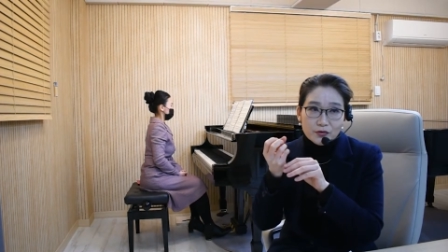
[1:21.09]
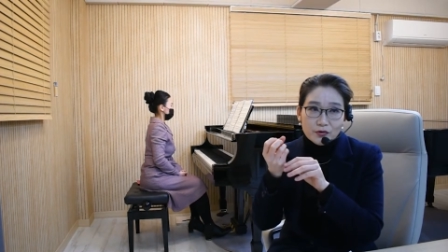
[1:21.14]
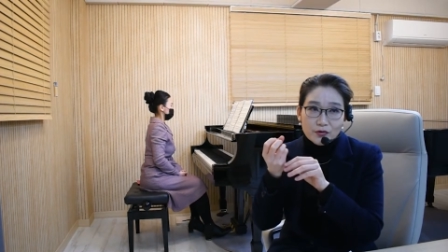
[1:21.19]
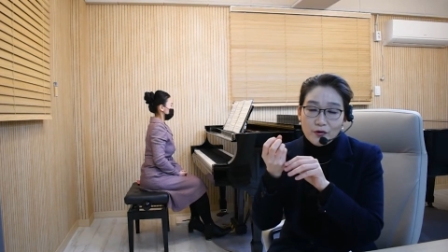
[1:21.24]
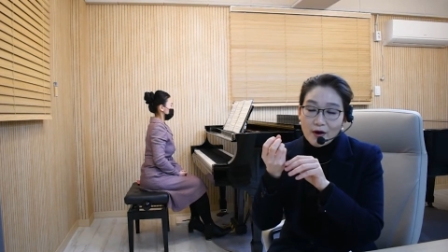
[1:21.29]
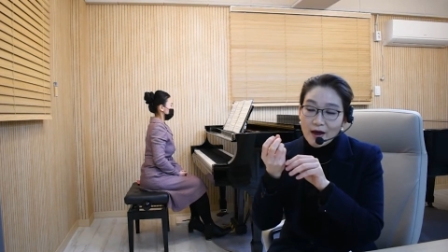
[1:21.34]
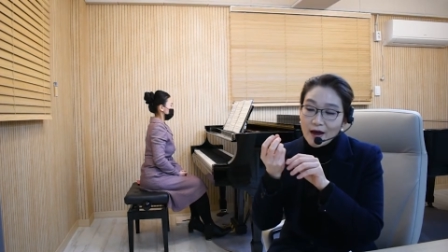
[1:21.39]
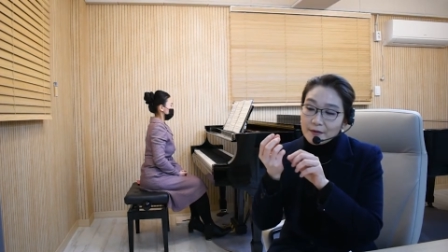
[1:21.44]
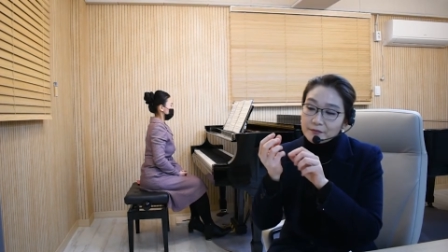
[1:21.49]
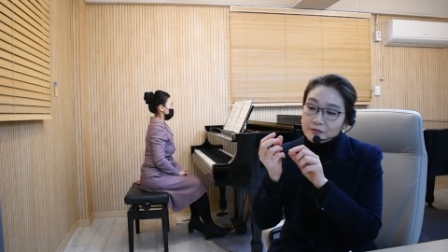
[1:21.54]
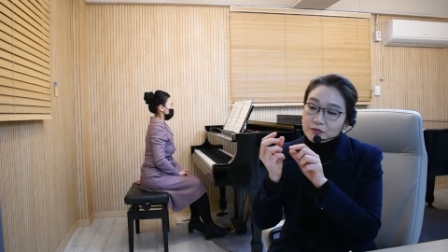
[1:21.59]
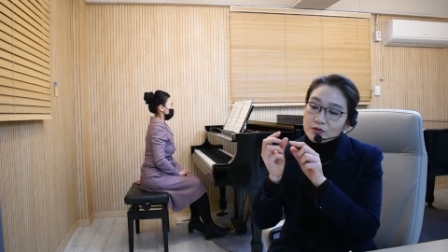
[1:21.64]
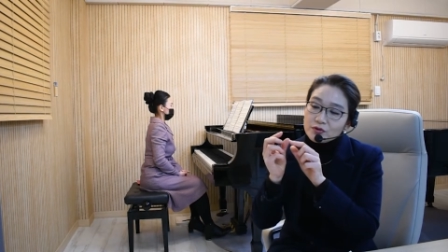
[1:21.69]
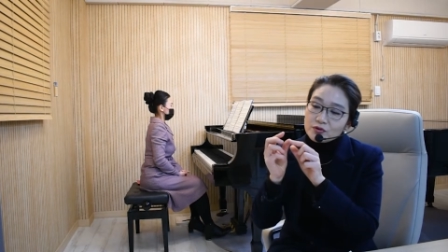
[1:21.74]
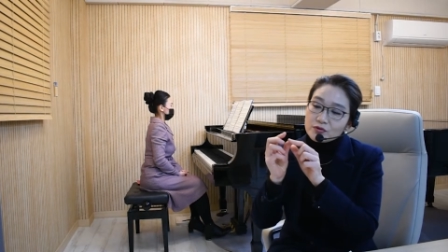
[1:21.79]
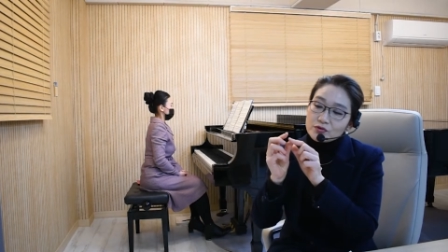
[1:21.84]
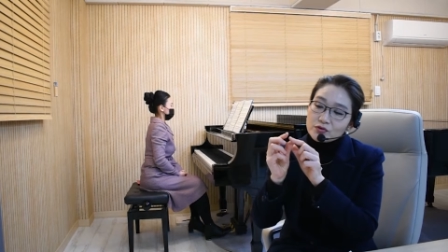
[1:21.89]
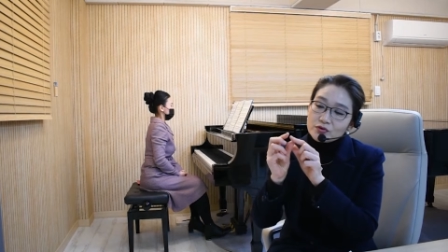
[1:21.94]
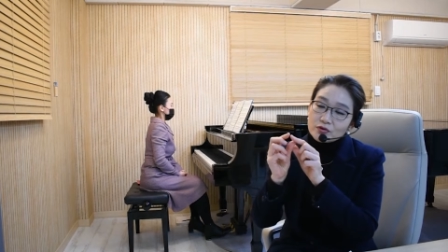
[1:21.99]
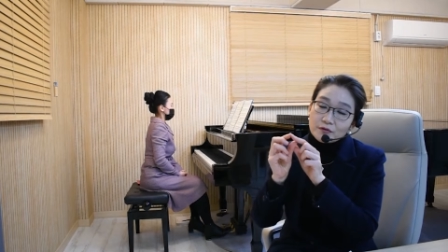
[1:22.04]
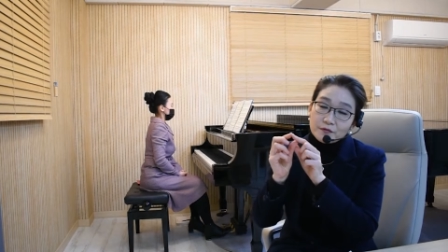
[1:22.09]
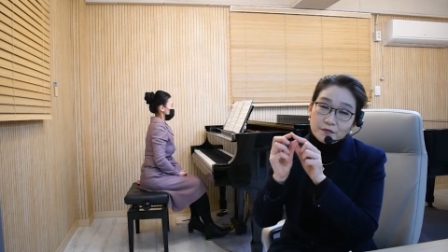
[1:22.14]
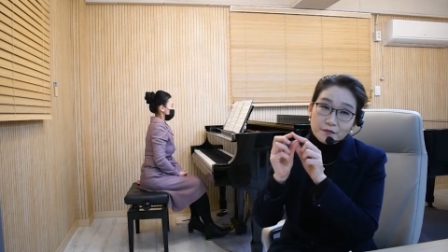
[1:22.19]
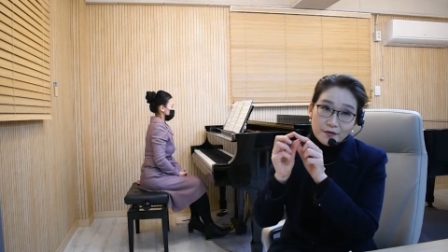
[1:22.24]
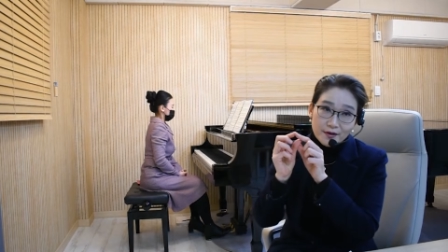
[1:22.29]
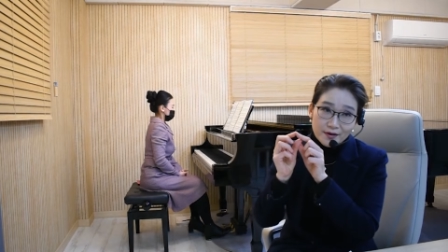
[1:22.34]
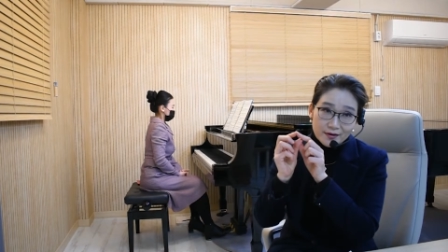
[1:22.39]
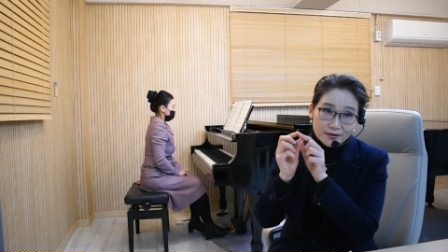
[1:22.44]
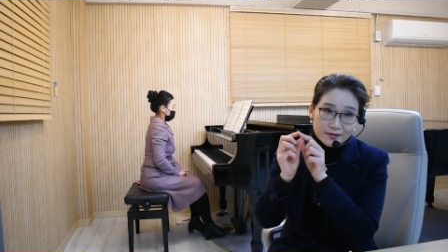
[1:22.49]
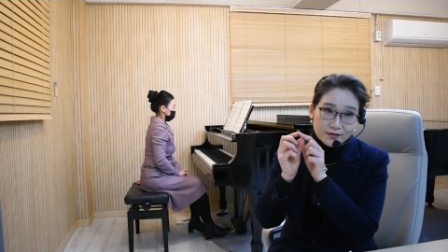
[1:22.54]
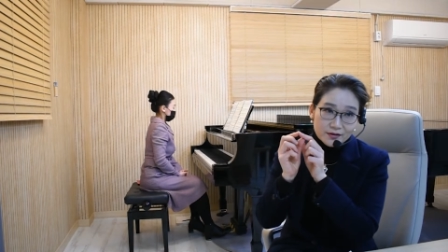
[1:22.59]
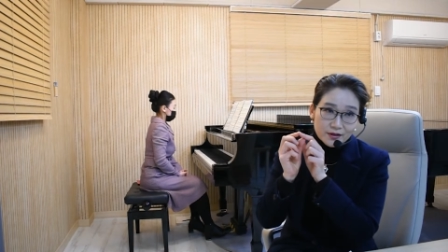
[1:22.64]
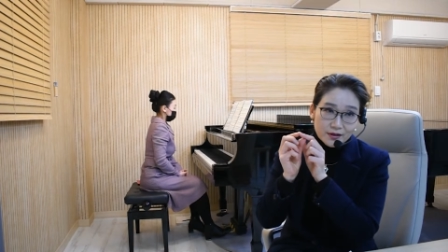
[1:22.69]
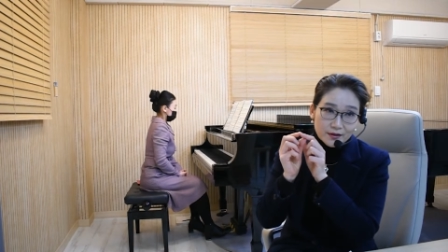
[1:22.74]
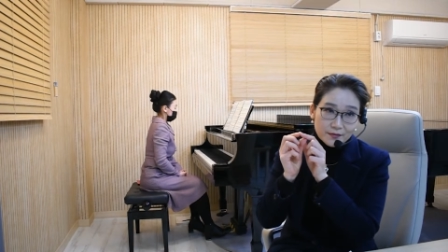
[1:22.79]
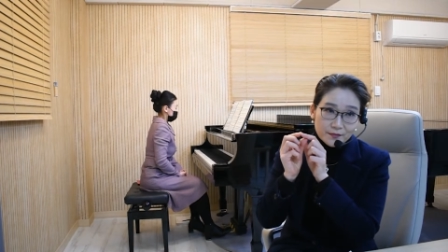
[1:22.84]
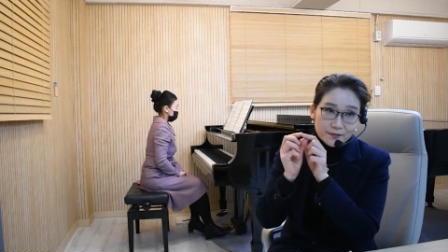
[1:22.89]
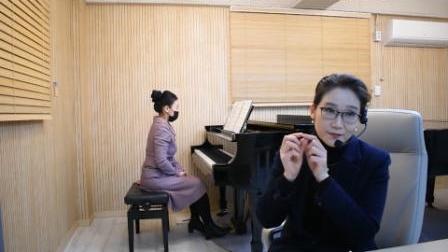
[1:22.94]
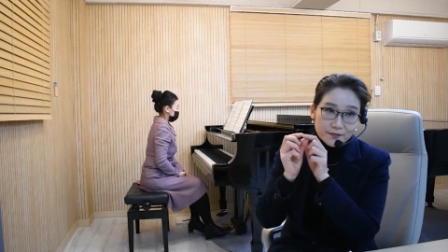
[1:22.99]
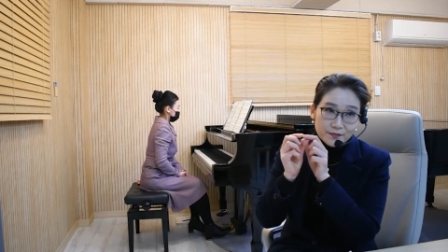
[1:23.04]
you have to use your fingertip.